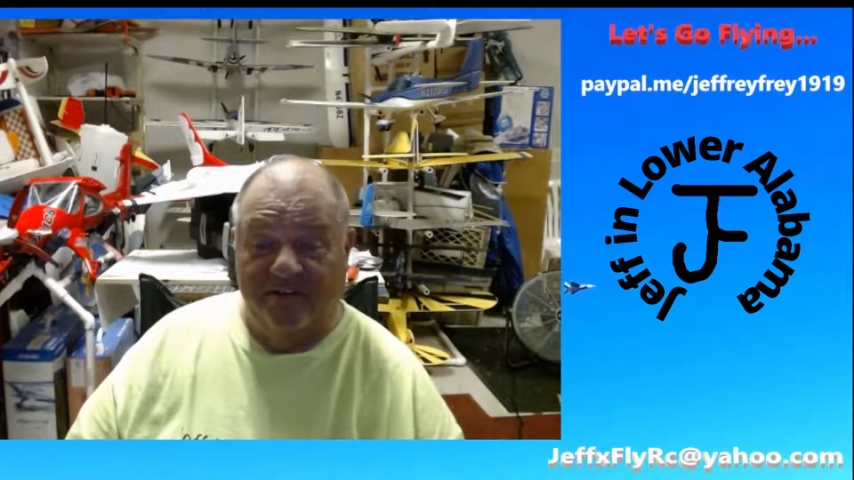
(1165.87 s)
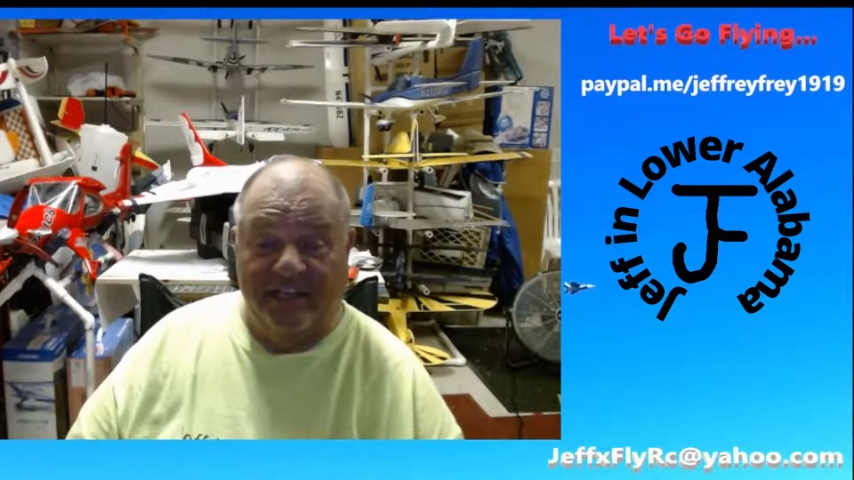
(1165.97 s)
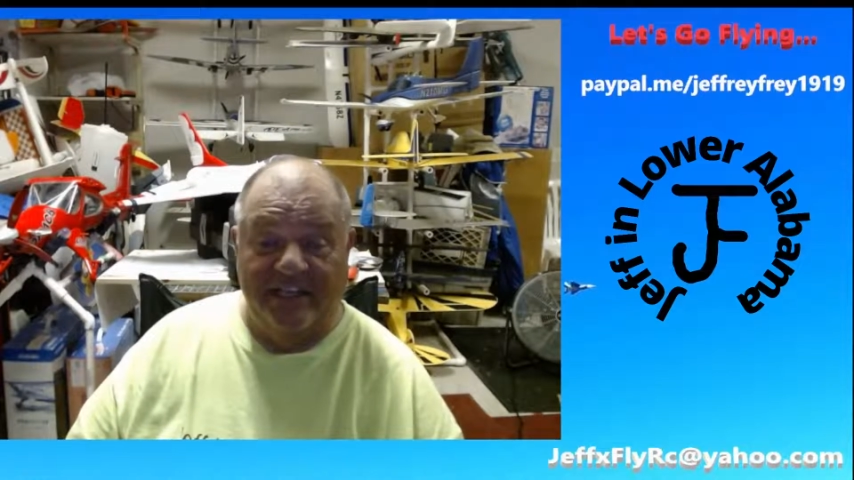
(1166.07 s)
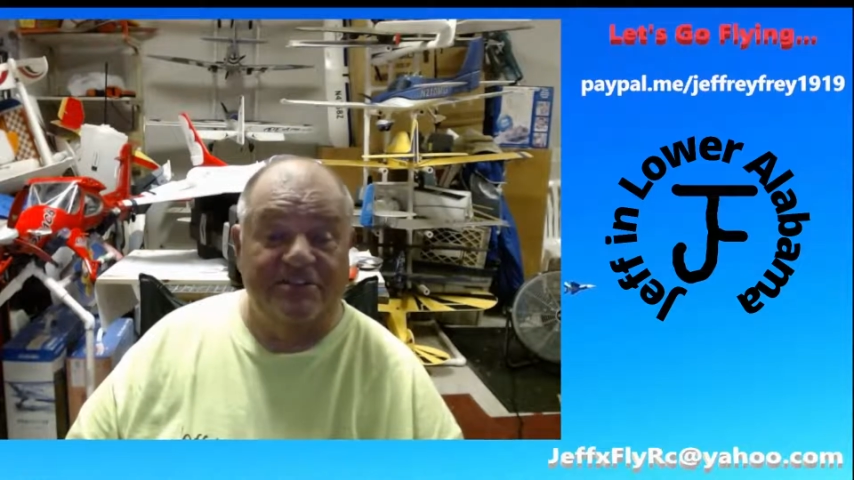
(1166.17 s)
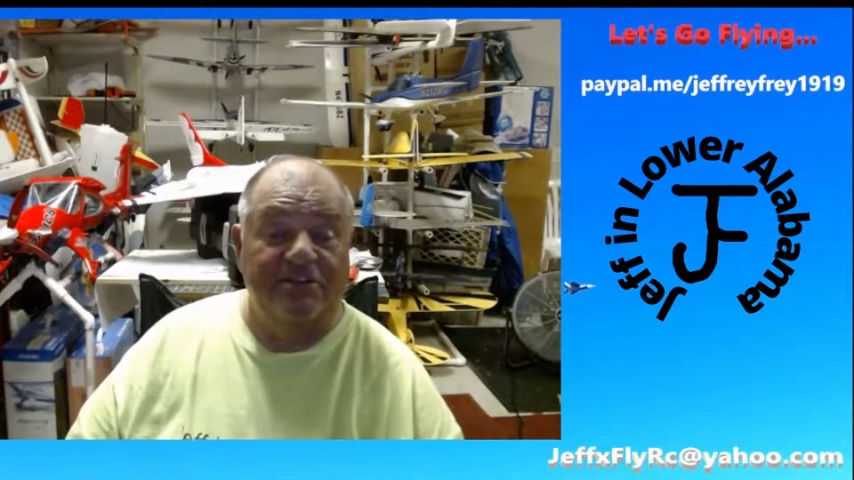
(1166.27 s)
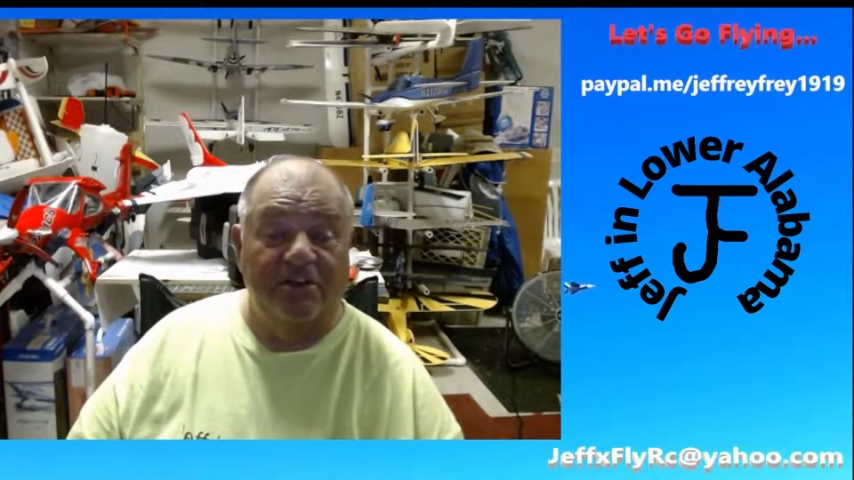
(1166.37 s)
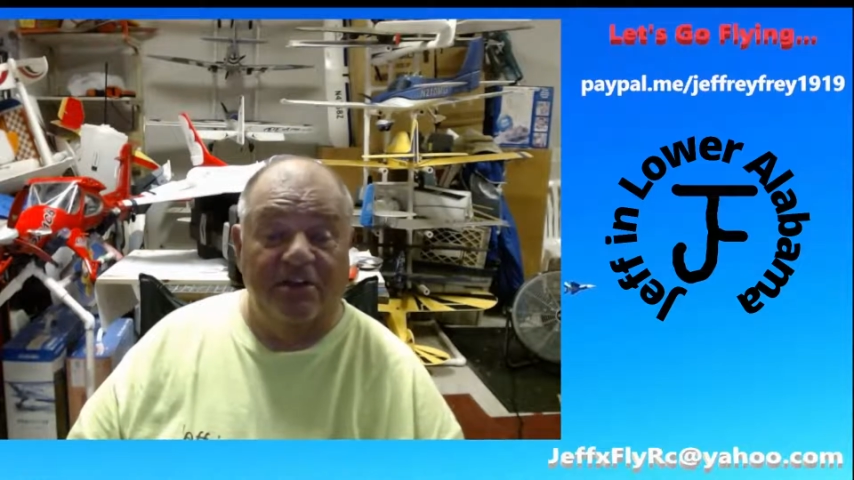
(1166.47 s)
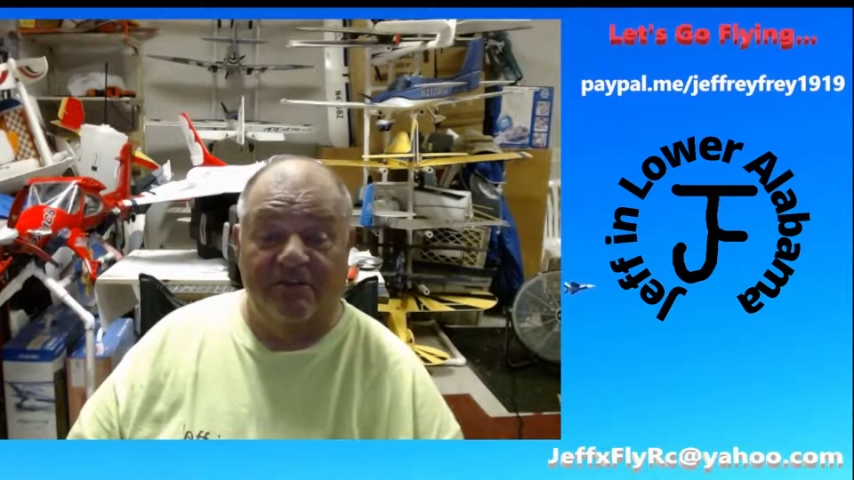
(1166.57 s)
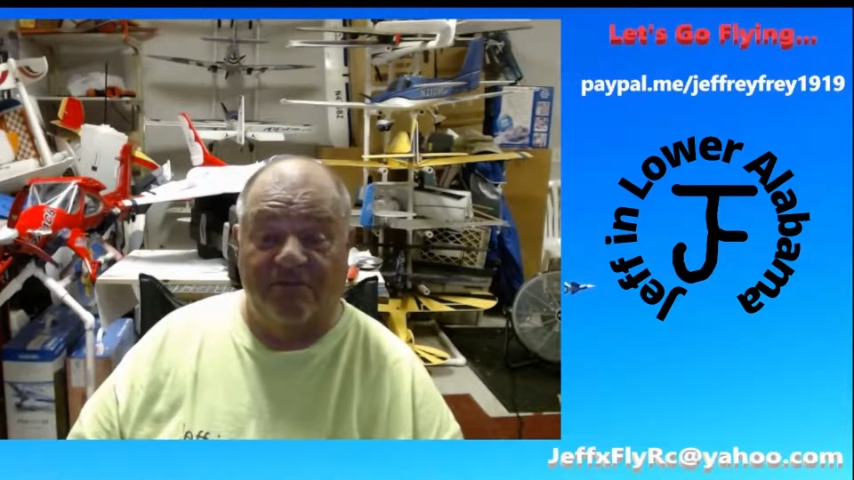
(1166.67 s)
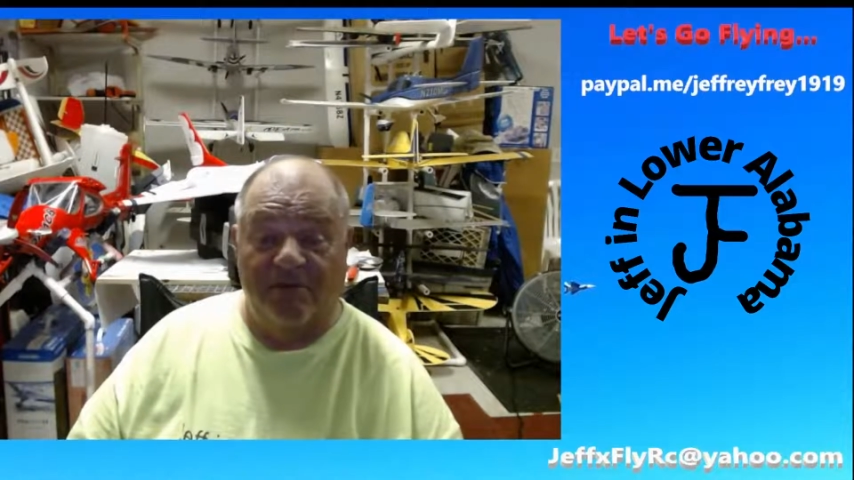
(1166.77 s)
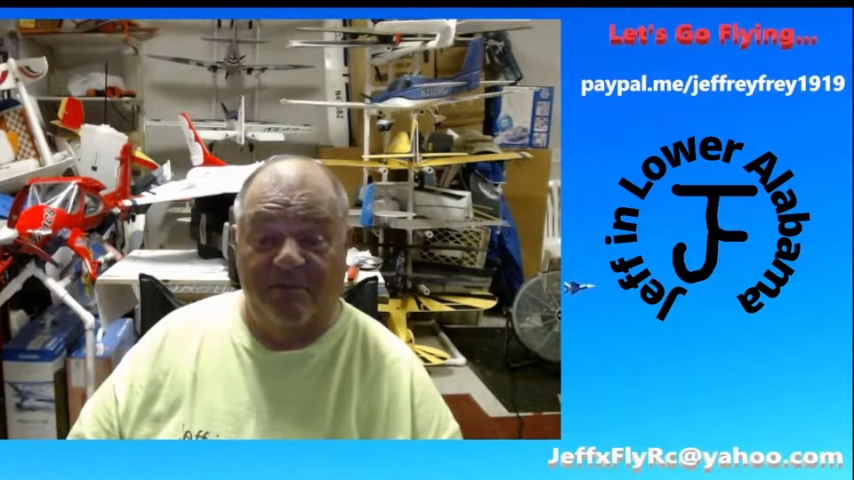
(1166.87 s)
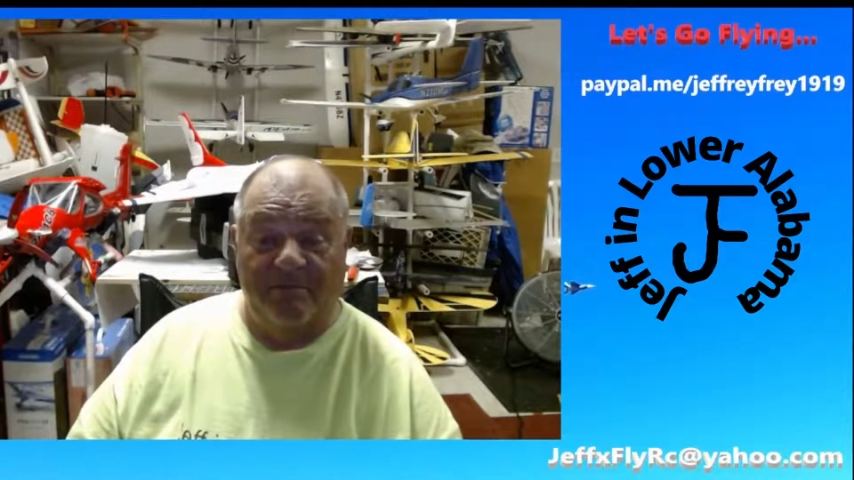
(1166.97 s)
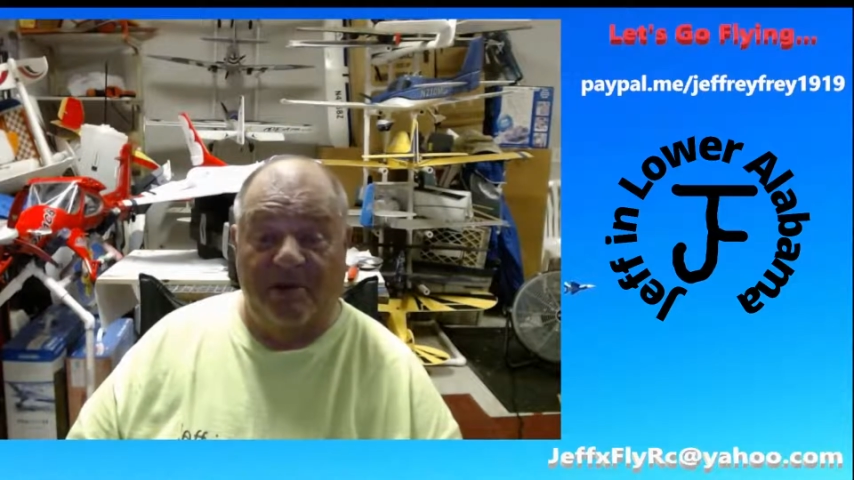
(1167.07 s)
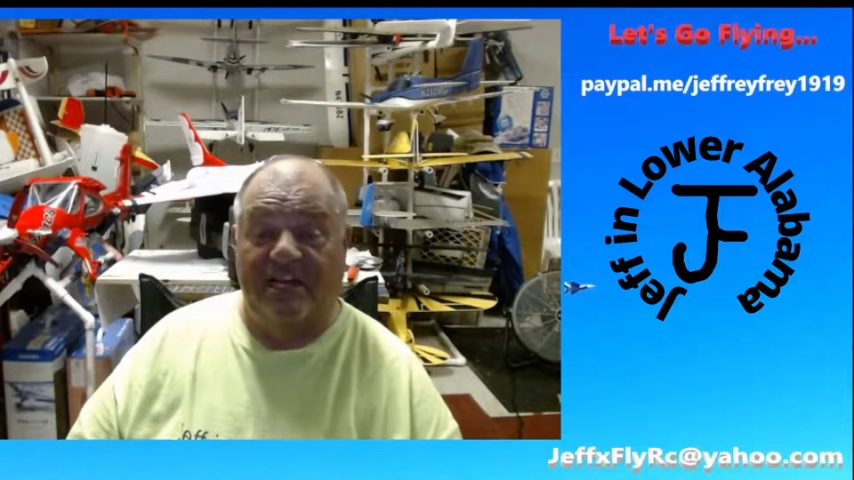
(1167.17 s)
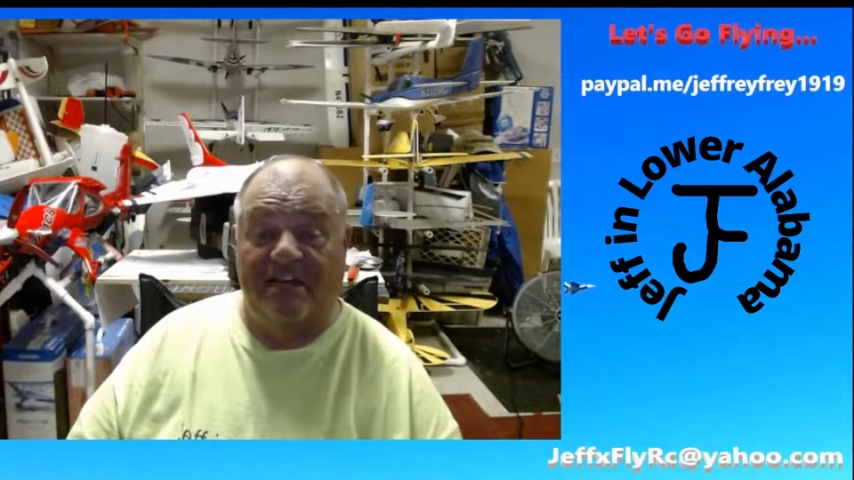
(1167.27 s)
I guess they're looking for, they
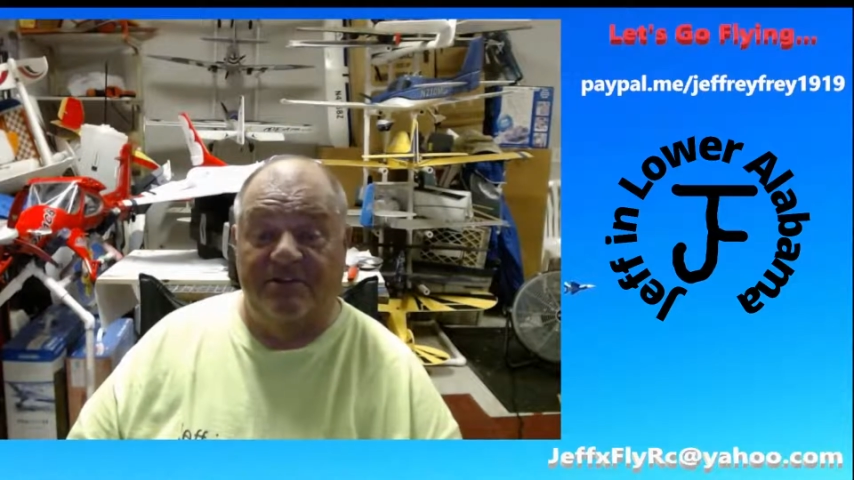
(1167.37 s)
might have a